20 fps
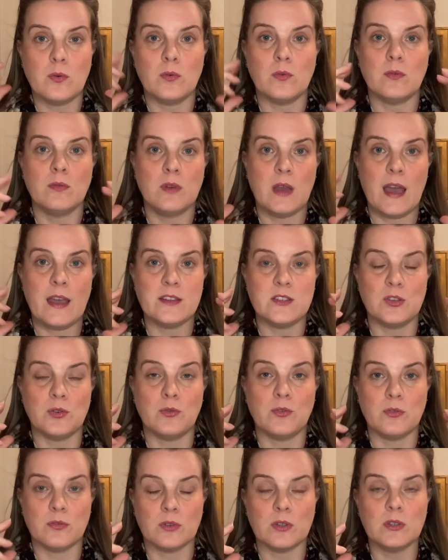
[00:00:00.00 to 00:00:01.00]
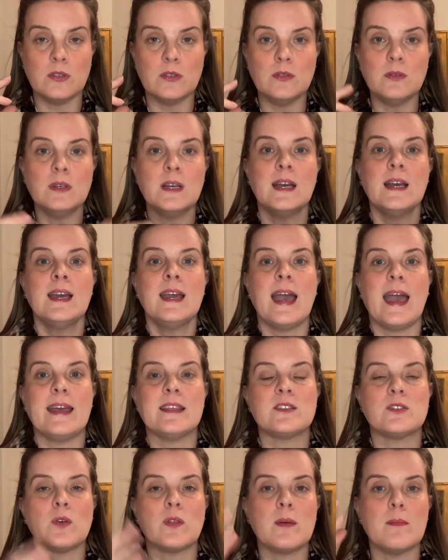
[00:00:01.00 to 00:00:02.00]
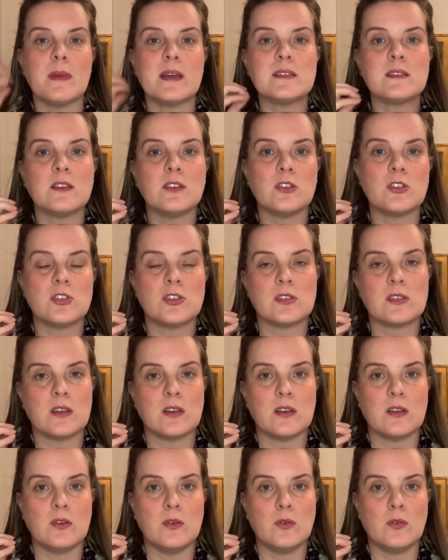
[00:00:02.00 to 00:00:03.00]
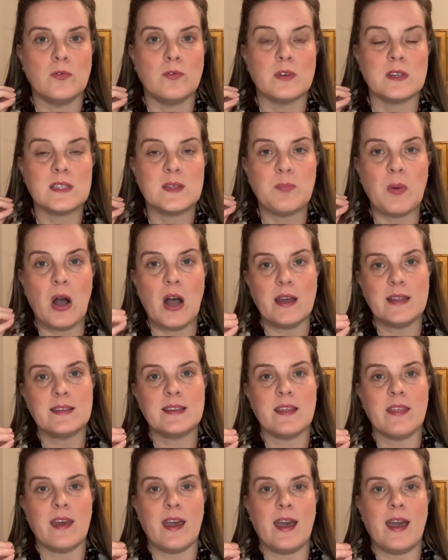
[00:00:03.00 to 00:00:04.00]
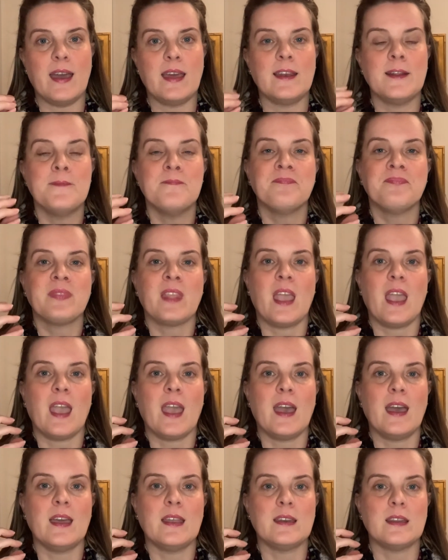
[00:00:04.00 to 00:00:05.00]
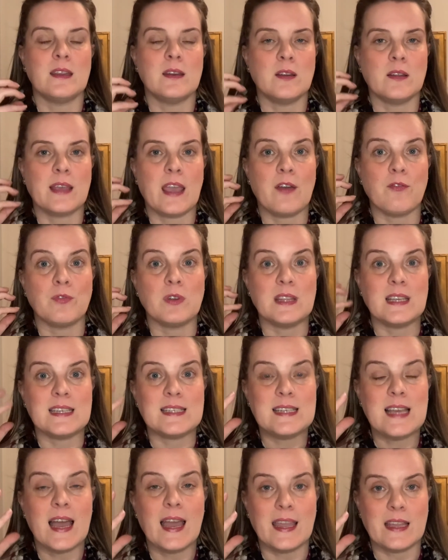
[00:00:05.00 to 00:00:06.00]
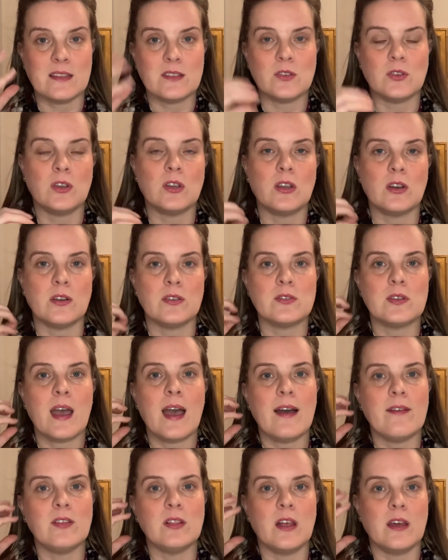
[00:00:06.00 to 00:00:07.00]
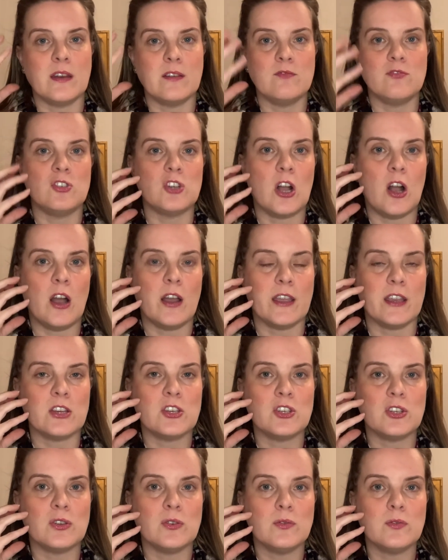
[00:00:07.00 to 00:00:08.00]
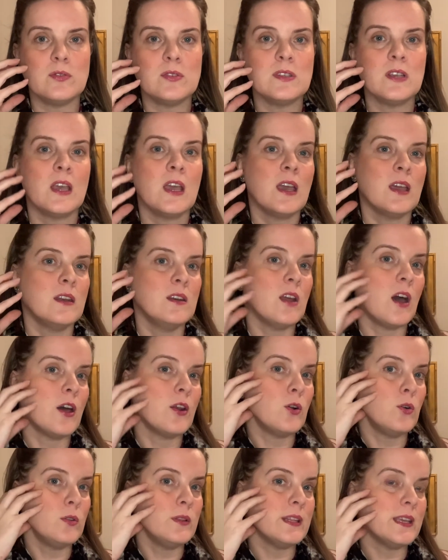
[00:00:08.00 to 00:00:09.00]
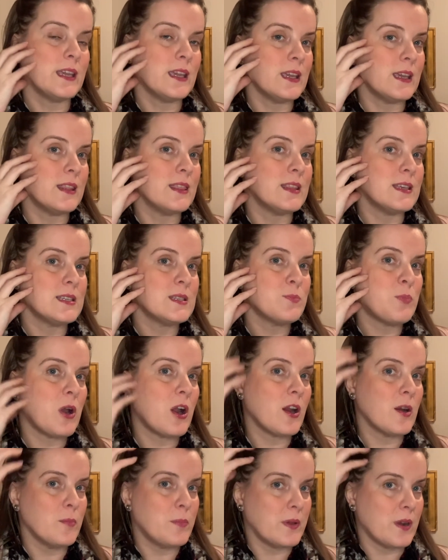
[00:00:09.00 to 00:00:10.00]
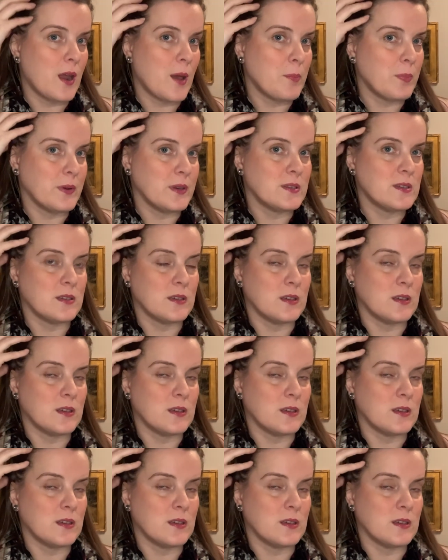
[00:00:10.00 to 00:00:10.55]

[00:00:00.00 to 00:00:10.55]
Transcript: as you grew, and so the musculature is going to respond to that and it'll get really tight. So you can also have a lot of jaw issues, not only in this part, but up into